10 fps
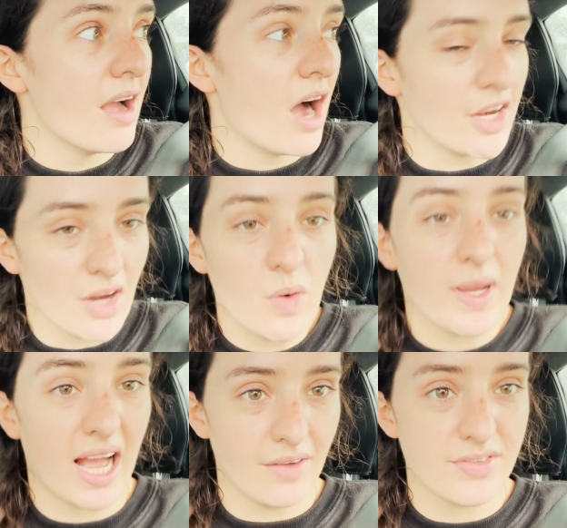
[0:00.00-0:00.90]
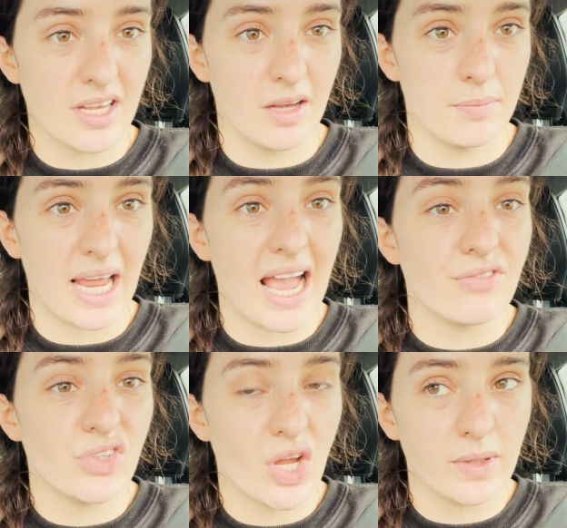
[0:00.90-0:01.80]
I know we have some, but I
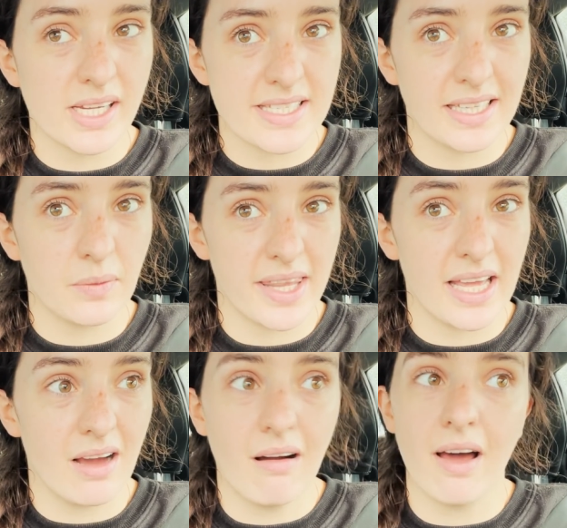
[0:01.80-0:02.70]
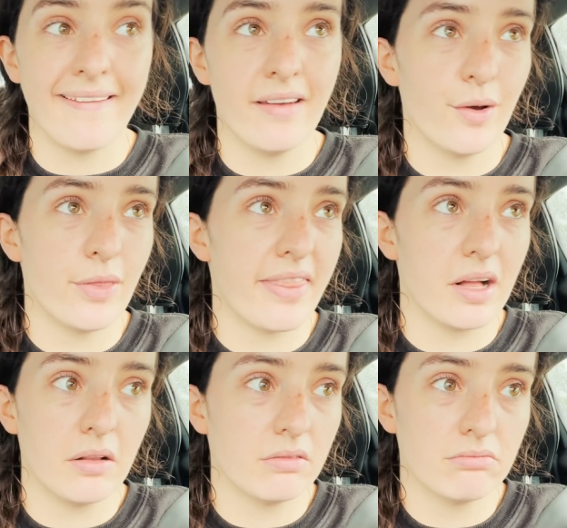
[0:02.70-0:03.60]
have no idea where they are, and I know that
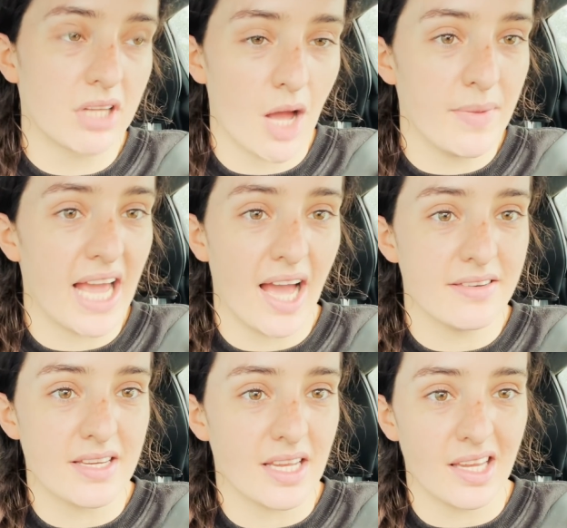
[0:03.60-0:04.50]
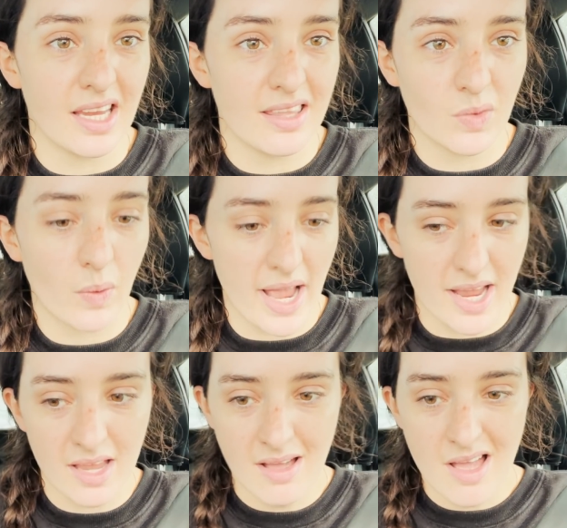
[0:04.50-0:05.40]
they'll come in handy either
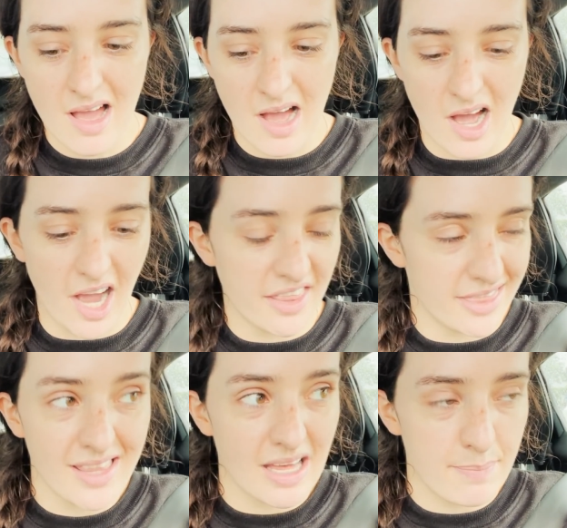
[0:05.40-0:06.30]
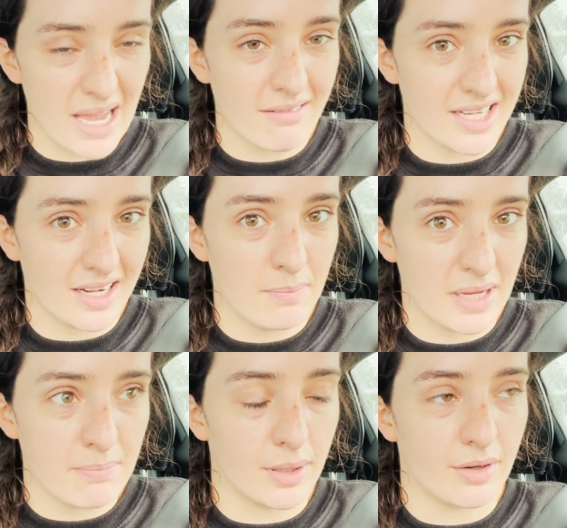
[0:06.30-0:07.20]
way. I think they're buried in a
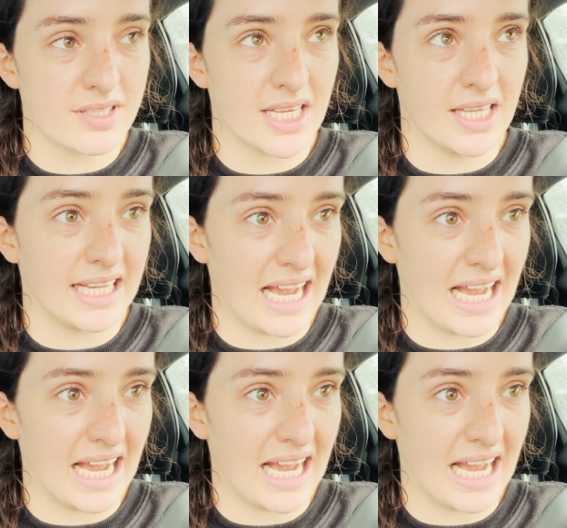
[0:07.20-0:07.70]
big box in the